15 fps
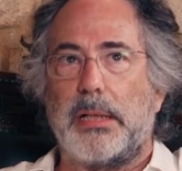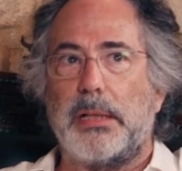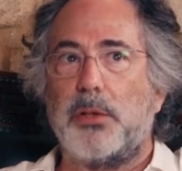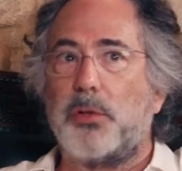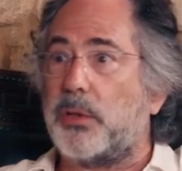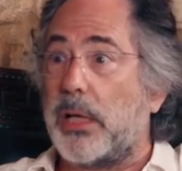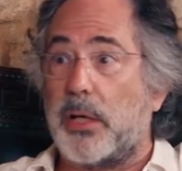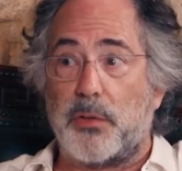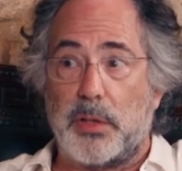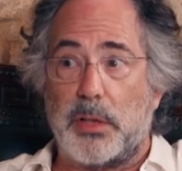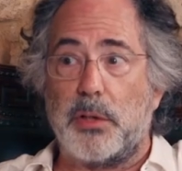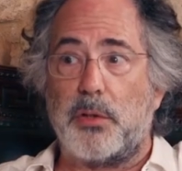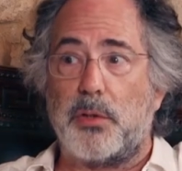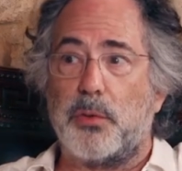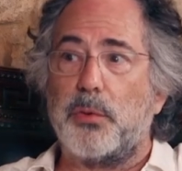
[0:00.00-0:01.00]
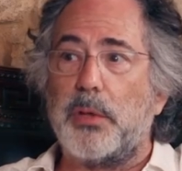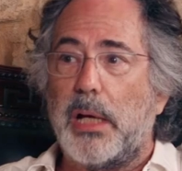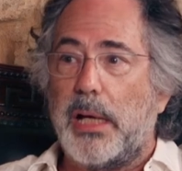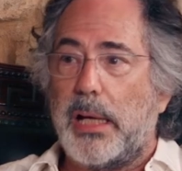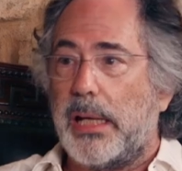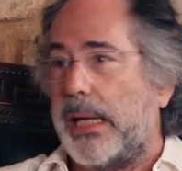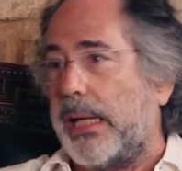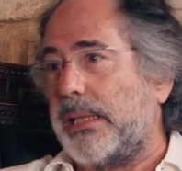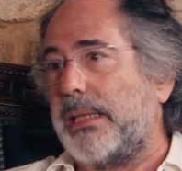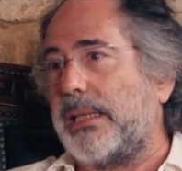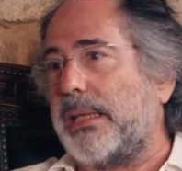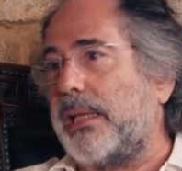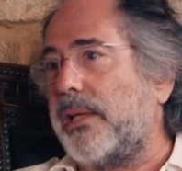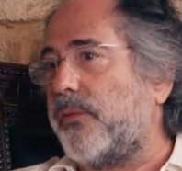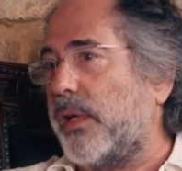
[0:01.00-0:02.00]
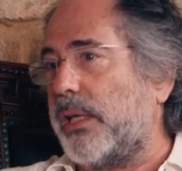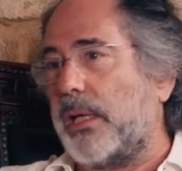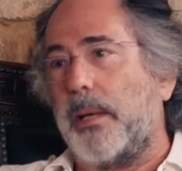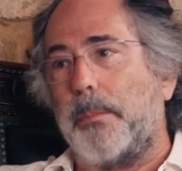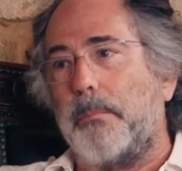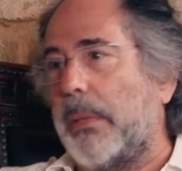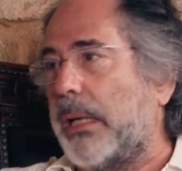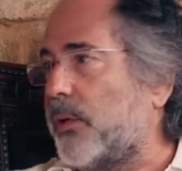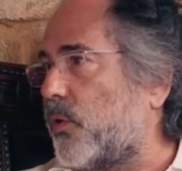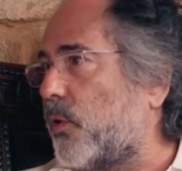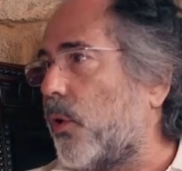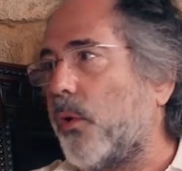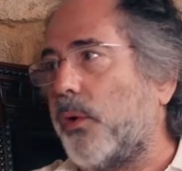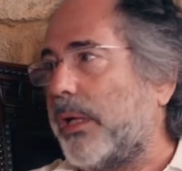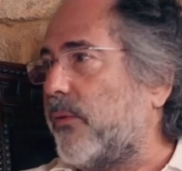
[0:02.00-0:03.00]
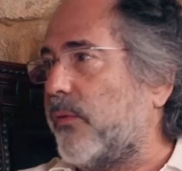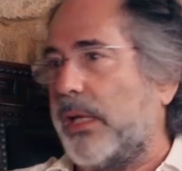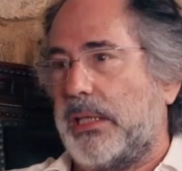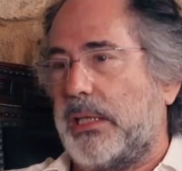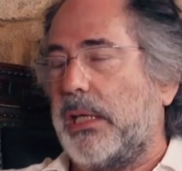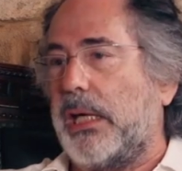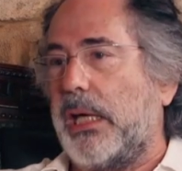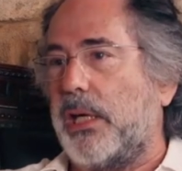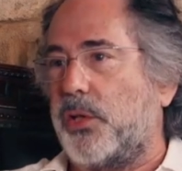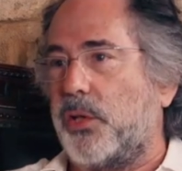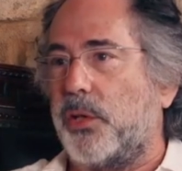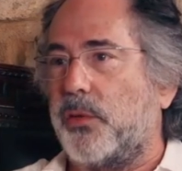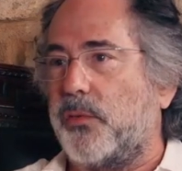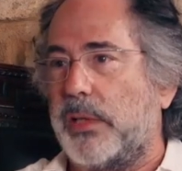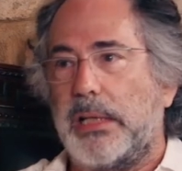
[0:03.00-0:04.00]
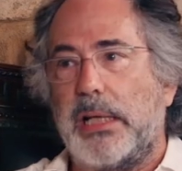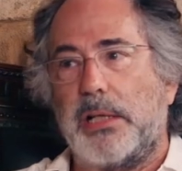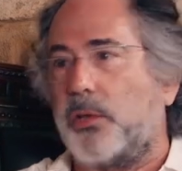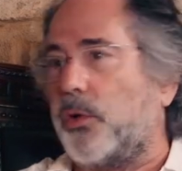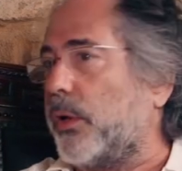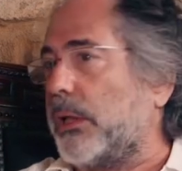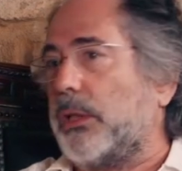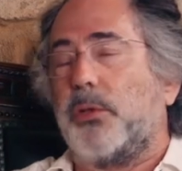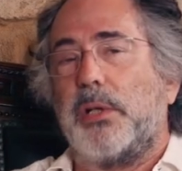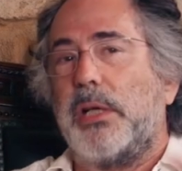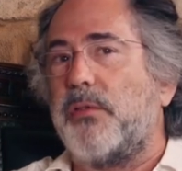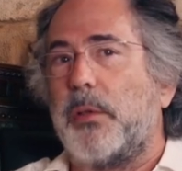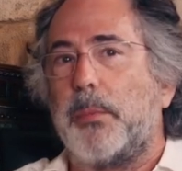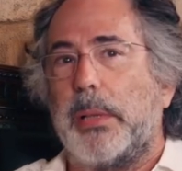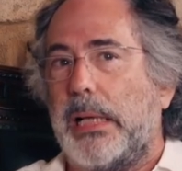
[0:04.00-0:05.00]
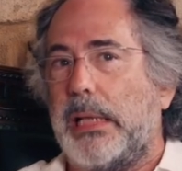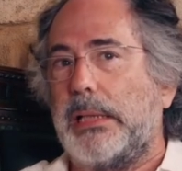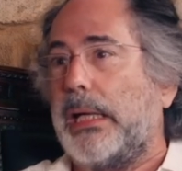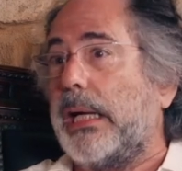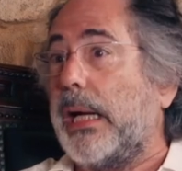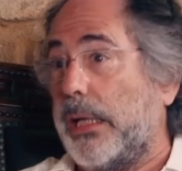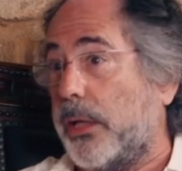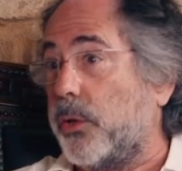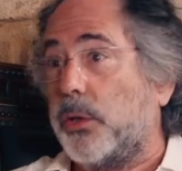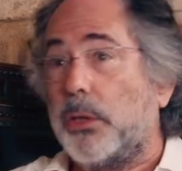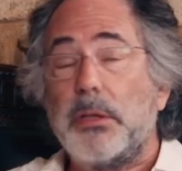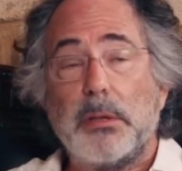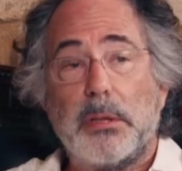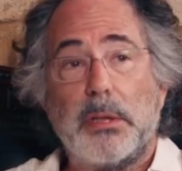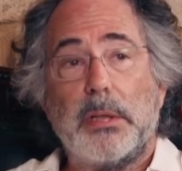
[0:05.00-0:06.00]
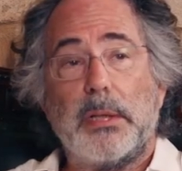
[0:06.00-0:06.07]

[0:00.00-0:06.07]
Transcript: in 2002 and I did a month-long investigation over there, talking to everybody that I could.